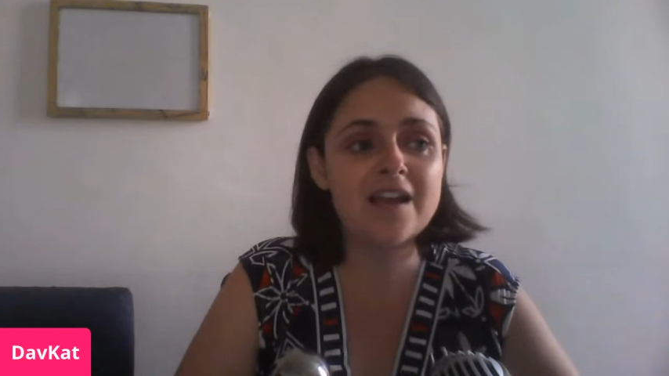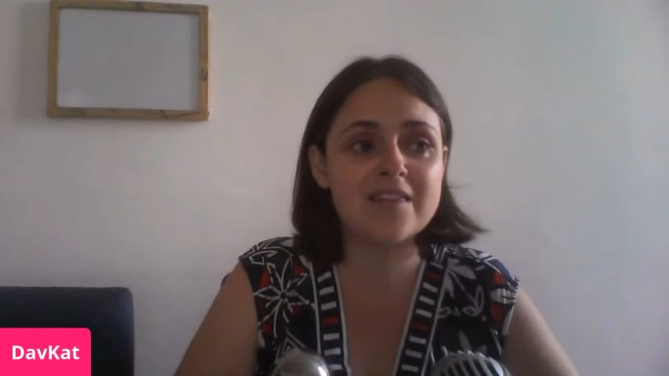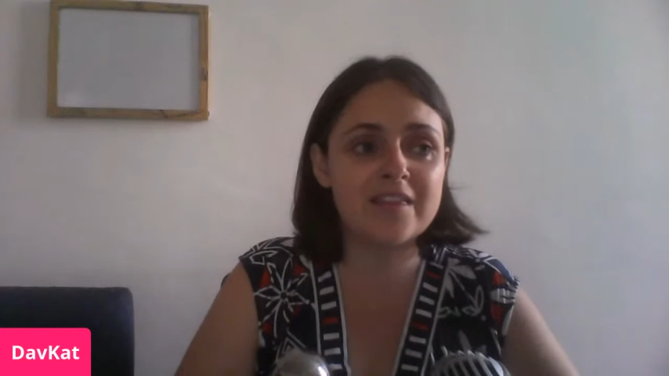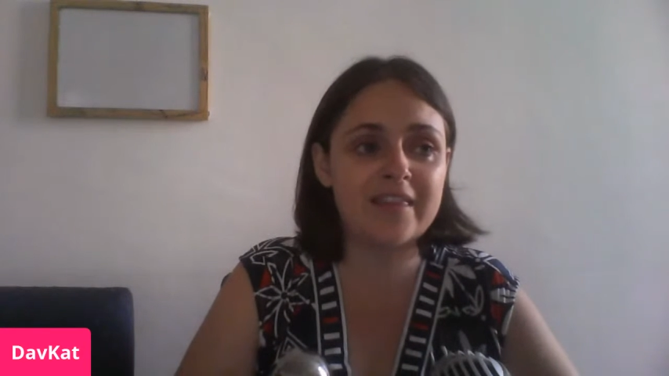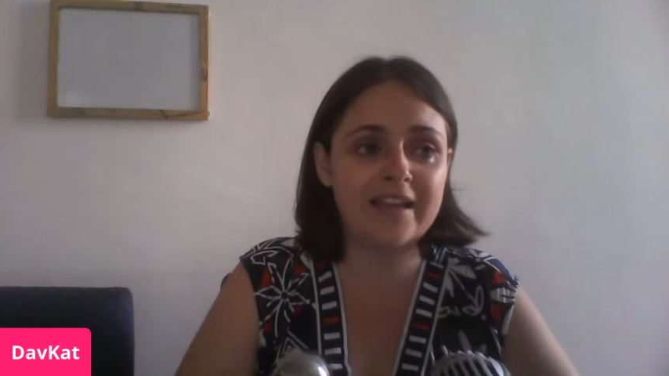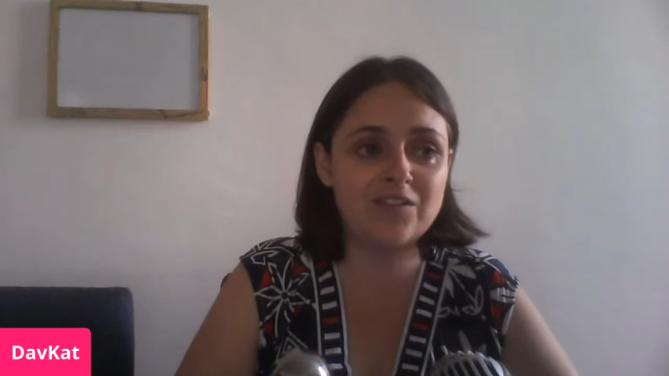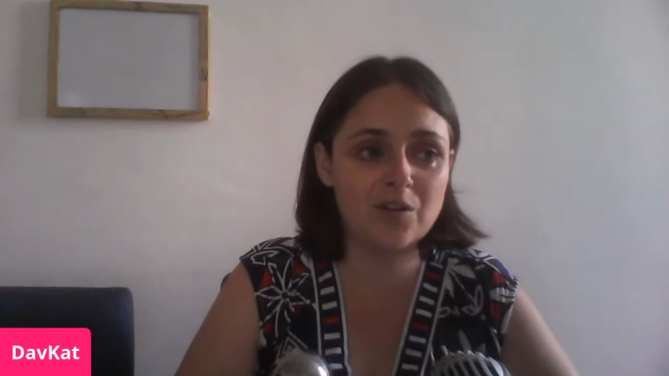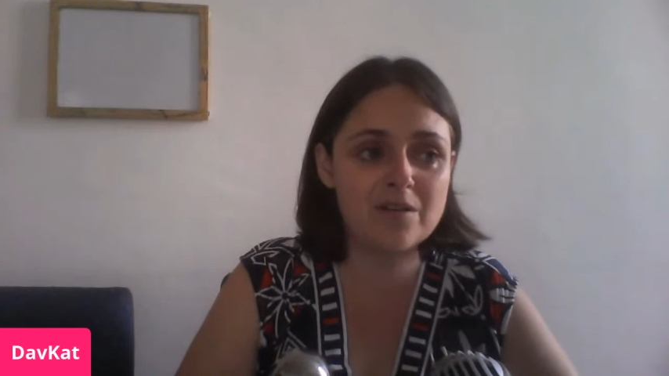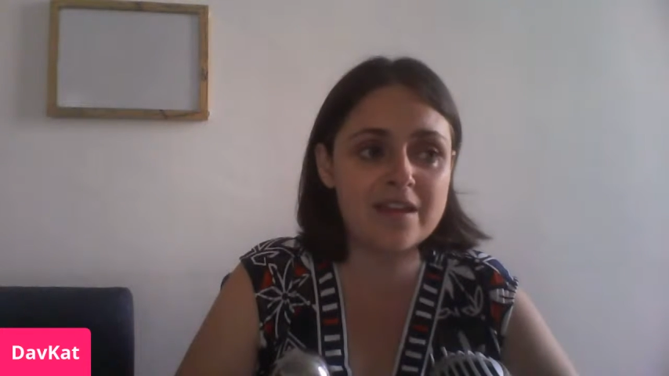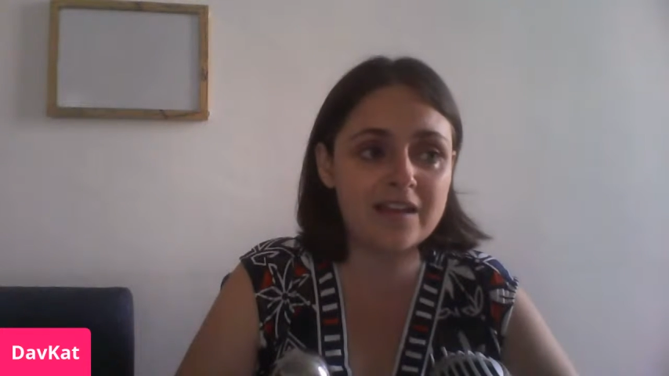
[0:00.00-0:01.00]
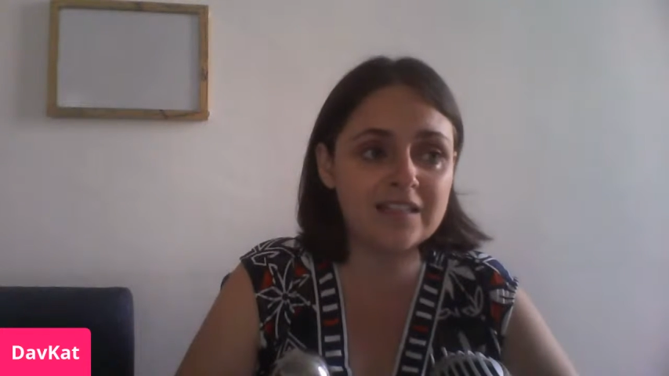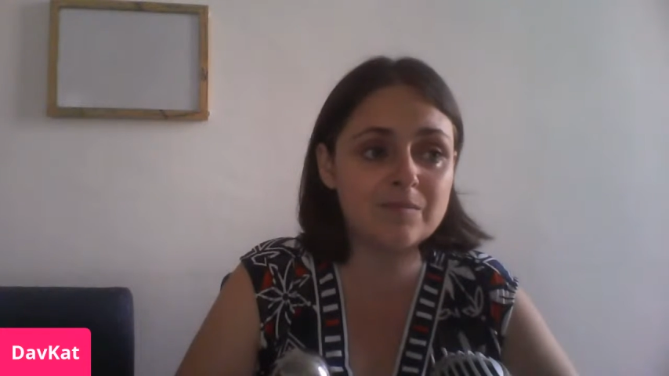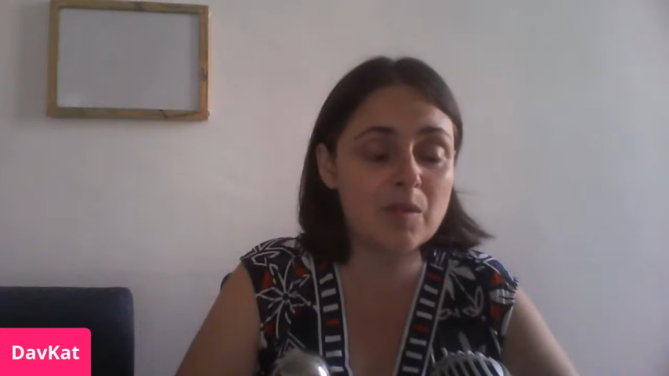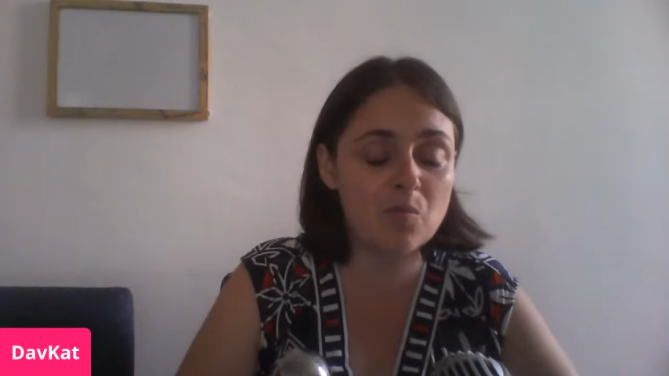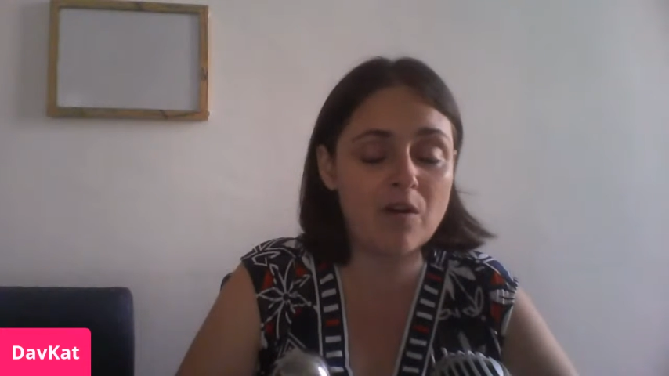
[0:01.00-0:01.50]
that they don't think
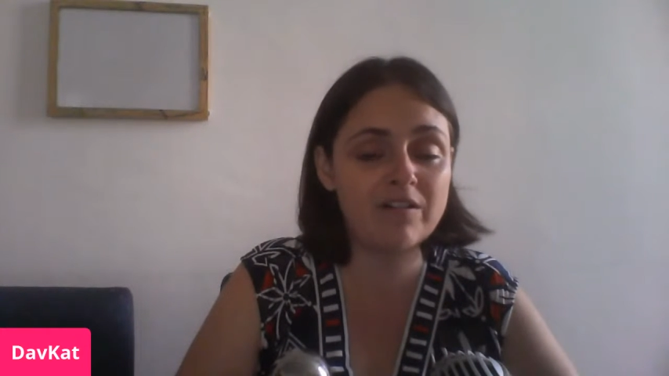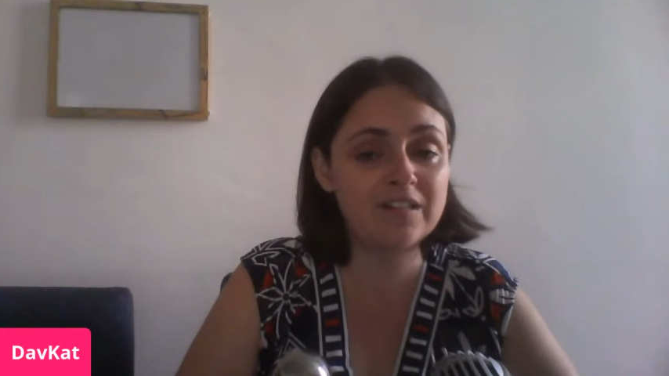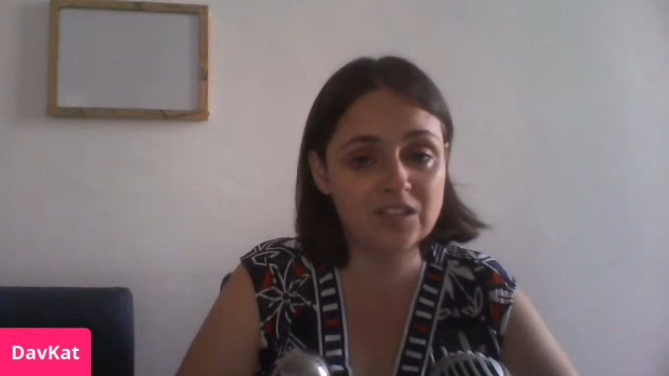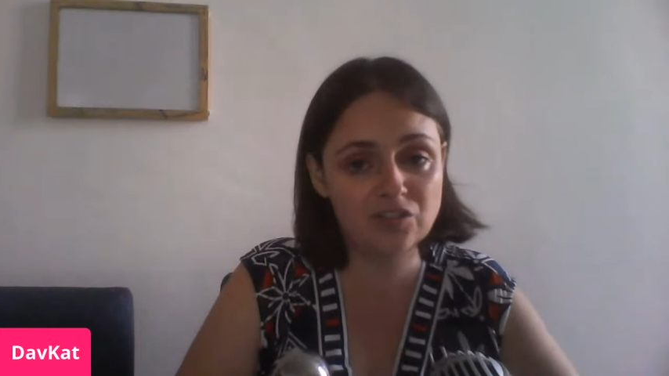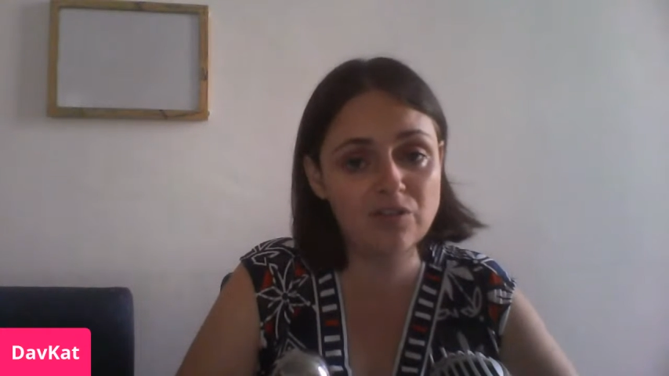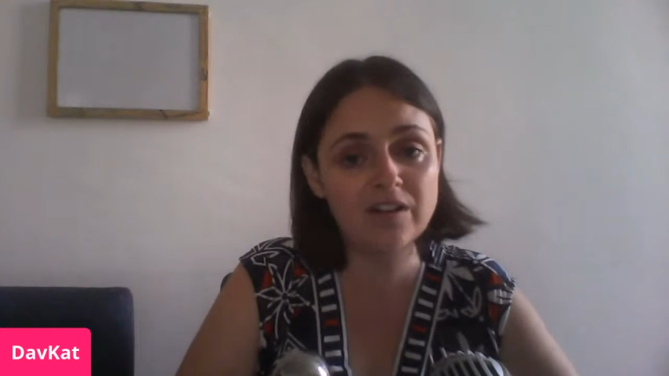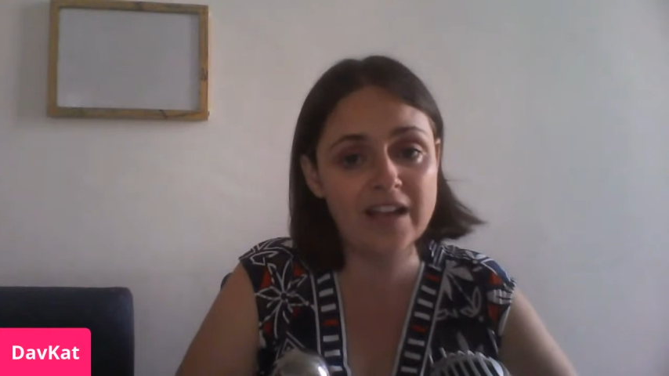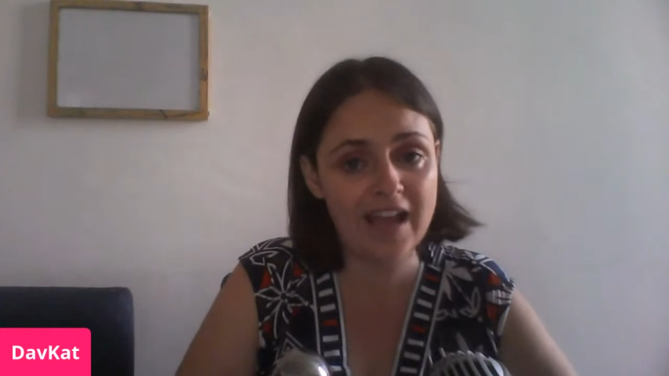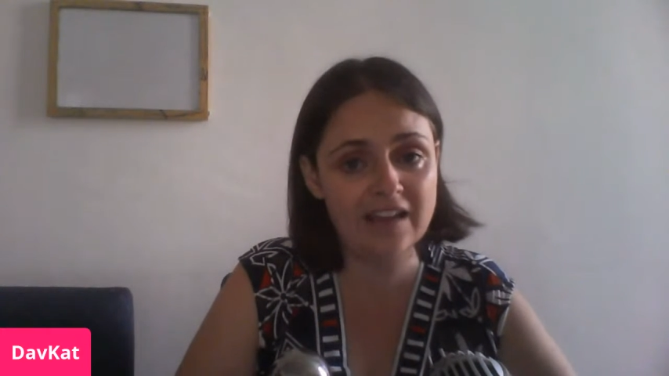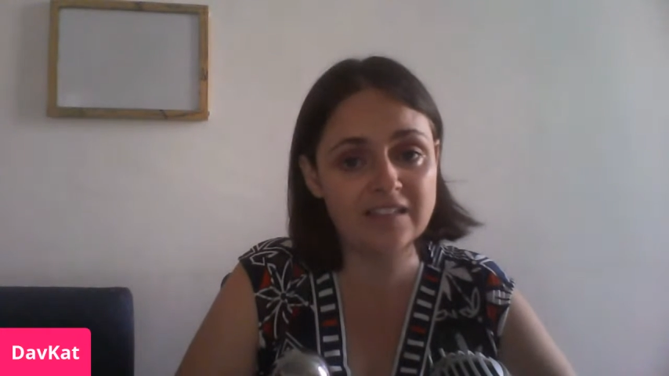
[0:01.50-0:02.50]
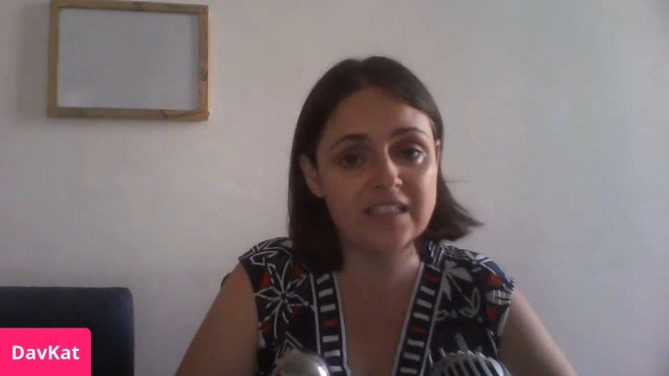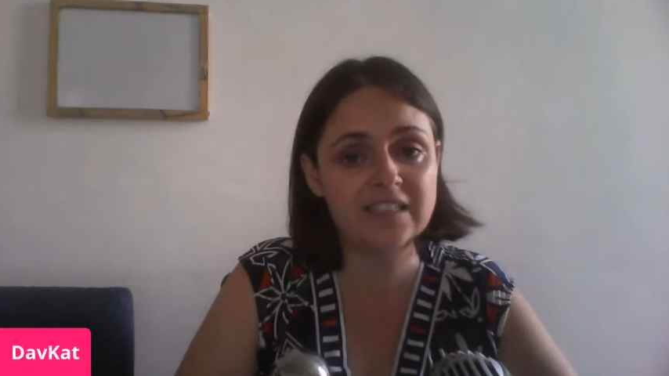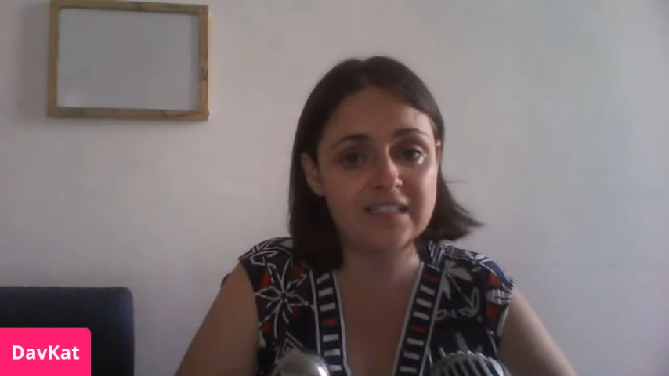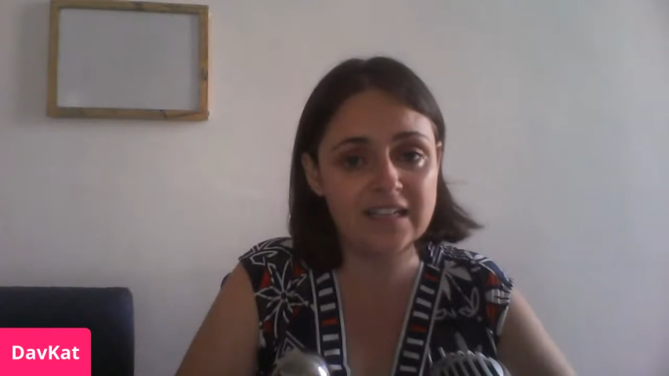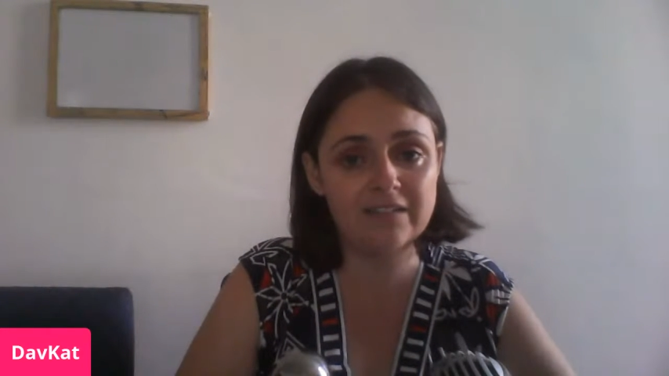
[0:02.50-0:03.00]
Elizabeth Warren is as strong a candidate
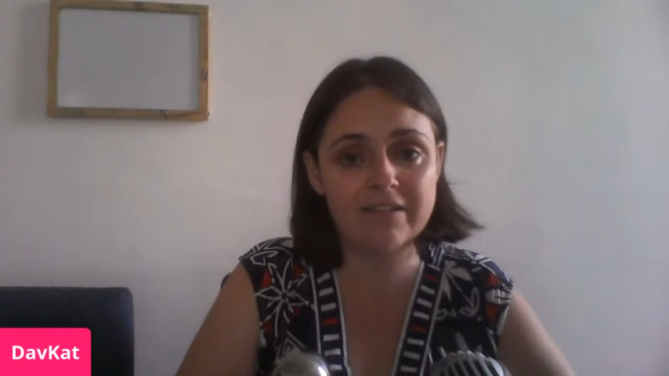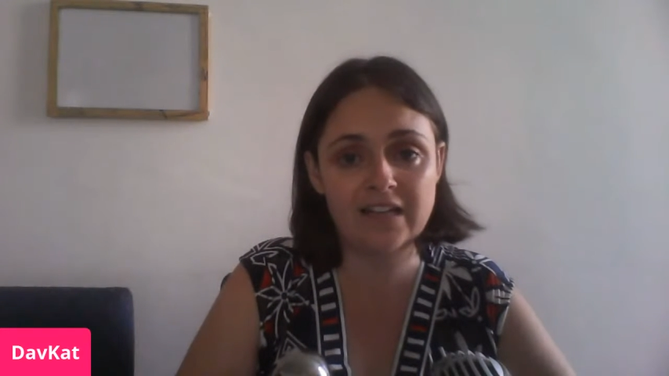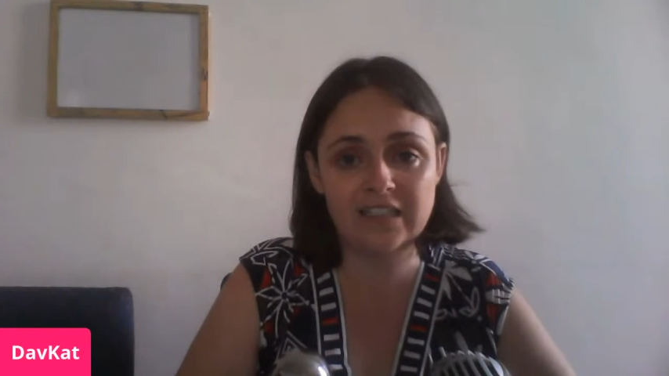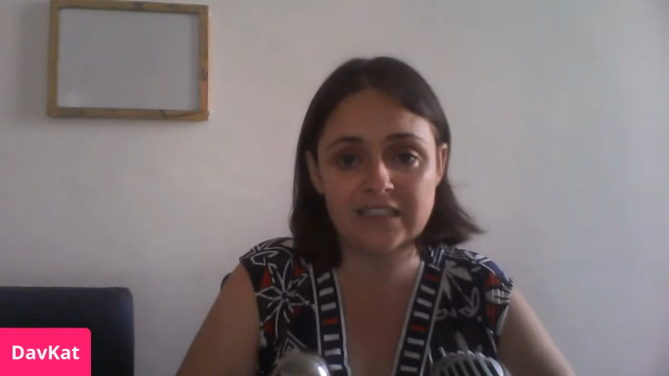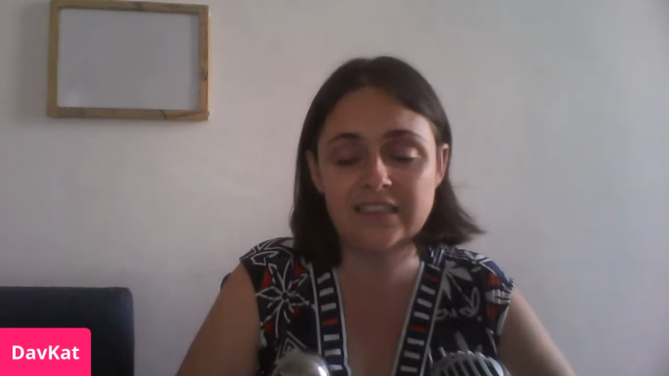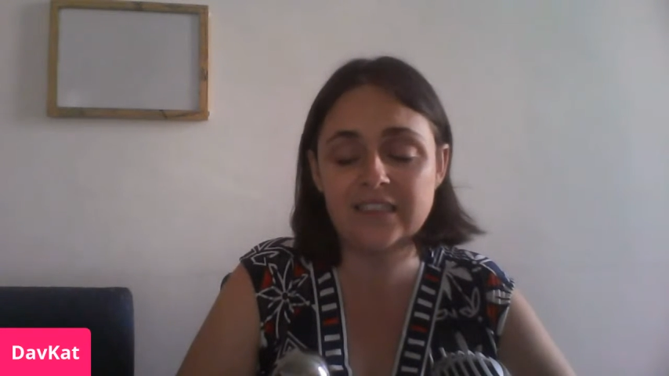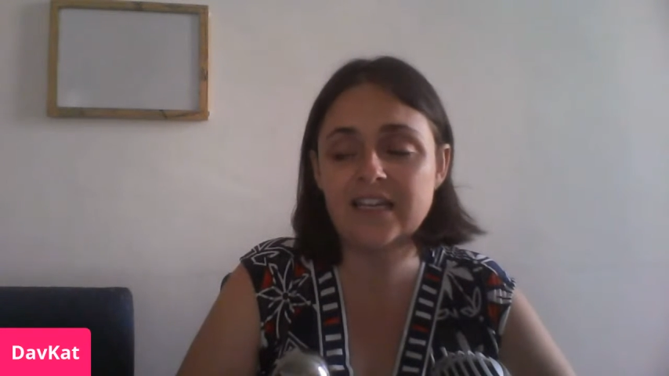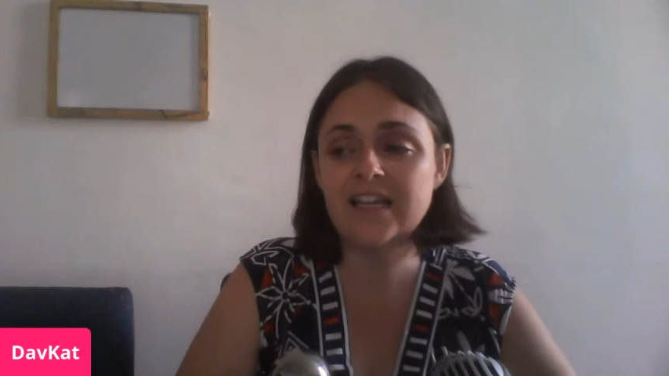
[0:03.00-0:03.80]
as Hillary Clinton.